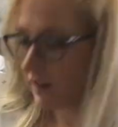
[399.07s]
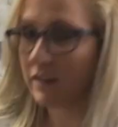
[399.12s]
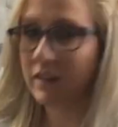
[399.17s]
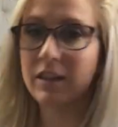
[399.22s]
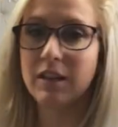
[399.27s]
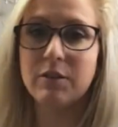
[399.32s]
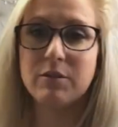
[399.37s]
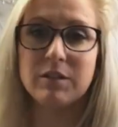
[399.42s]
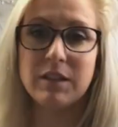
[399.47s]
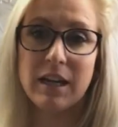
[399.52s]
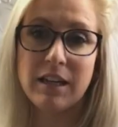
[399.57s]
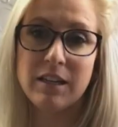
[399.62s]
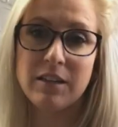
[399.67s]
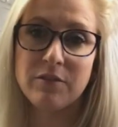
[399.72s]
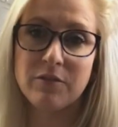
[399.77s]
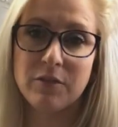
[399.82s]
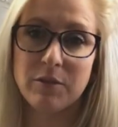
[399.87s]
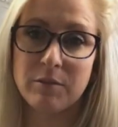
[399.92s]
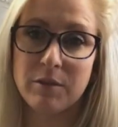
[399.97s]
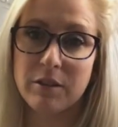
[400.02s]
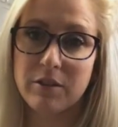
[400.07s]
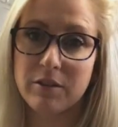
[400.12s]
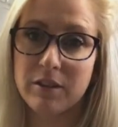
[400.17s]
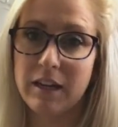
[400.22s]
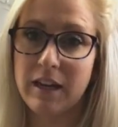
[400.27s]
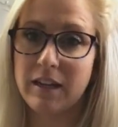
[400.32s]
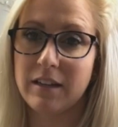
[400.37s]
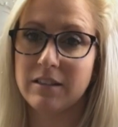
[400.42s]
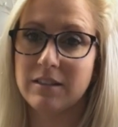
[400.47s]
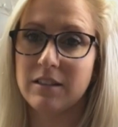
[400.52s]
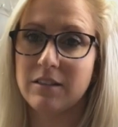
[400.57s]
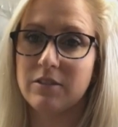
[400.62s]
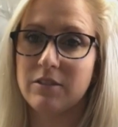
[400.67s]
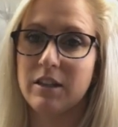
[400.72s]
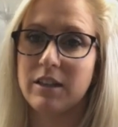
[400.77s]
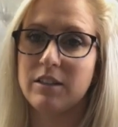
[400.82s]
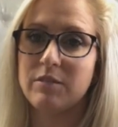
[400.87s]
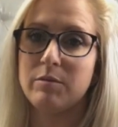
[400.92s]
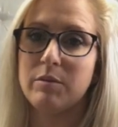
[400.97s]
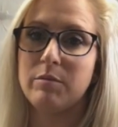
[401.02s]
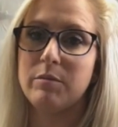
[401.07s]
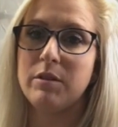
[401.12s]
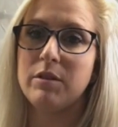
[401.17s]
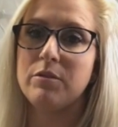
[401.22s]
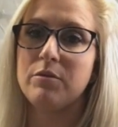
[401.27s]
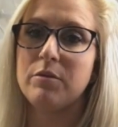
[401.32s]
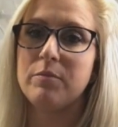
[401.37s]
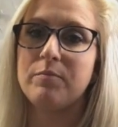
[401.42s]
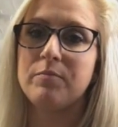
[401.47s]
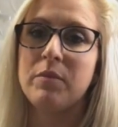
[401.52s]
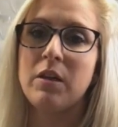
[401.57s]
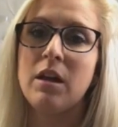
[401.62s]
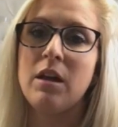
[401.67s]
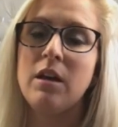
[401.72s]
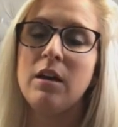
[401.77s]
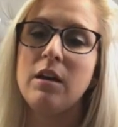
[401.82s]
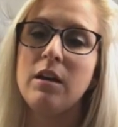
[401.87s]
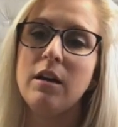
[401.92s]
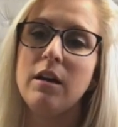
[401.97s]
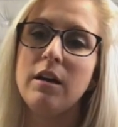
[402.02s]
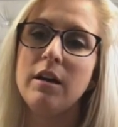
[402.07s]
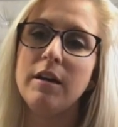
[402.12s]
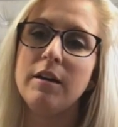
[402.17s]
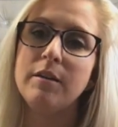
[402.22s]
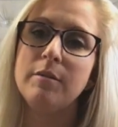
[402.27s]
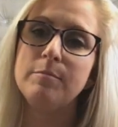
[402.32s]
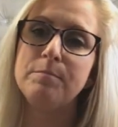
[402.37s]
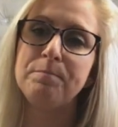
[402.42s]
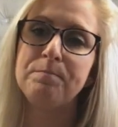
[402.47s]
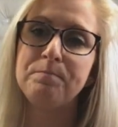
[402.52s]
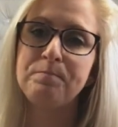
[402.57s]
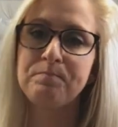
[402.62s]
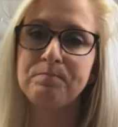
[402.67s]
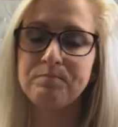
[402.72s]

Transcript: think he was hiding from the other cat because the other cat's being mean to him.